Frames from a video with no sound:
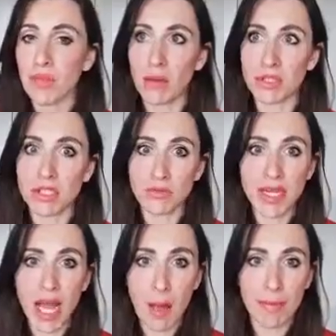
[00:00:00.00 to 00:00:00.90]
I'm just
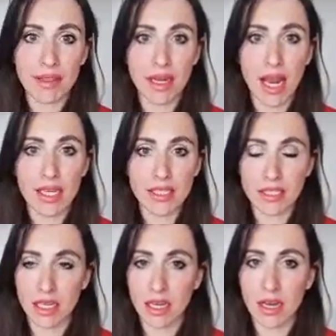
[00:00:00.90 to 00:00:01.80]
recapping the
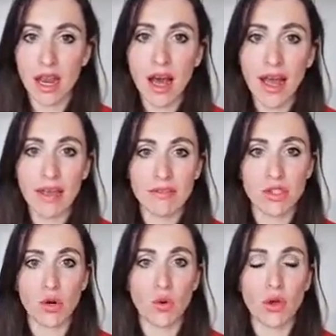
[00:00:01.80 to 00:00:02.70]
last live.
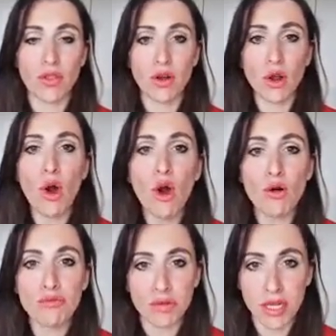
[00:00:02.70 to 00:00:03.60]
So the law
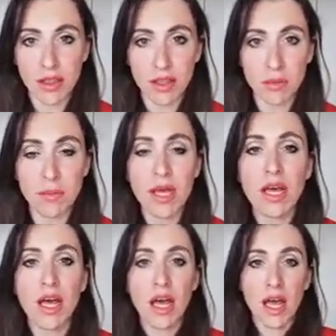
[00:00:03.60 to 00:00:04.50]
of rhythm
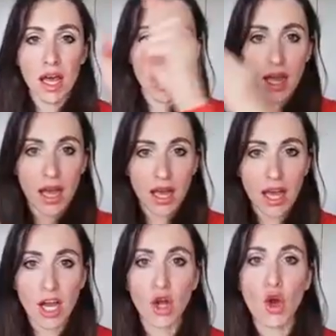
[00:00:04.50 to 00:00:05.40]

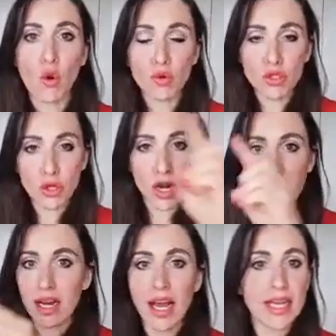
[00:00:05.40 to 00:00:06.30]
goes
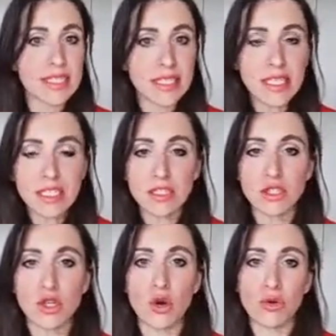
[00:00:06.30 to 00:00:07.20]
like
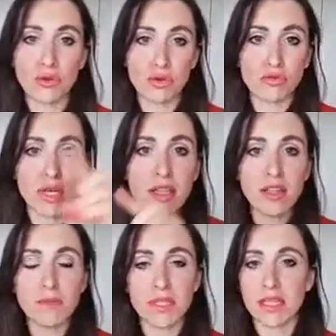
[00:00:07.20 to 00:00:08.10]
seasons go through
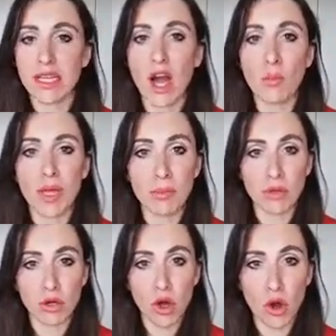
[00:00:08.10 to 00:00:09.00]
rhythms. That's how
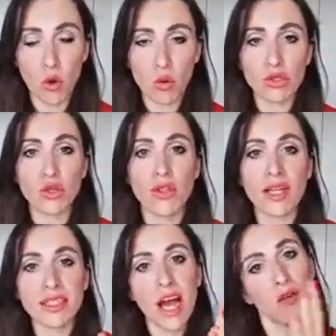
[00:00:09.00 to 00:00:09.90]
people go. So
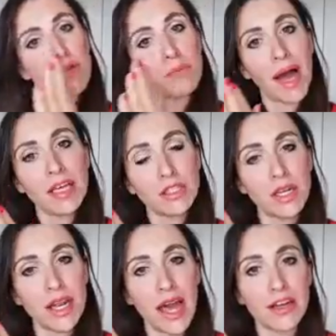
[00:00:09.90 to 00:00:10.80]
that's how the
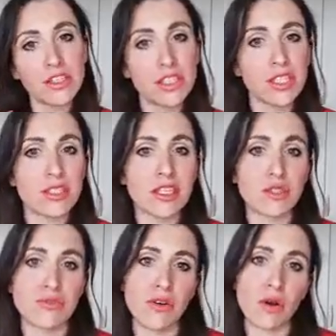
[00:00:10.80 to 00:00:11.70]
masculine energy need
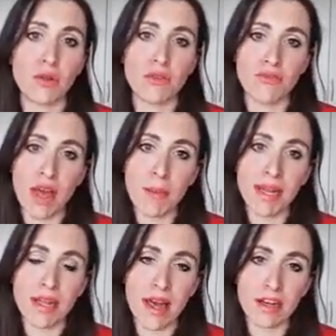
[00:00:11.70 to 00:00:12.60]
to follow the
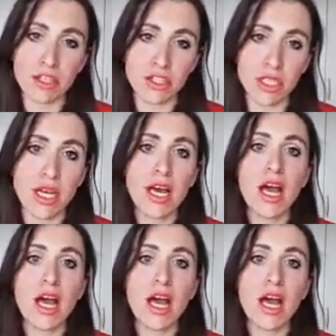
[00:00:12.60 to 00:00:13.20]
feminine energy,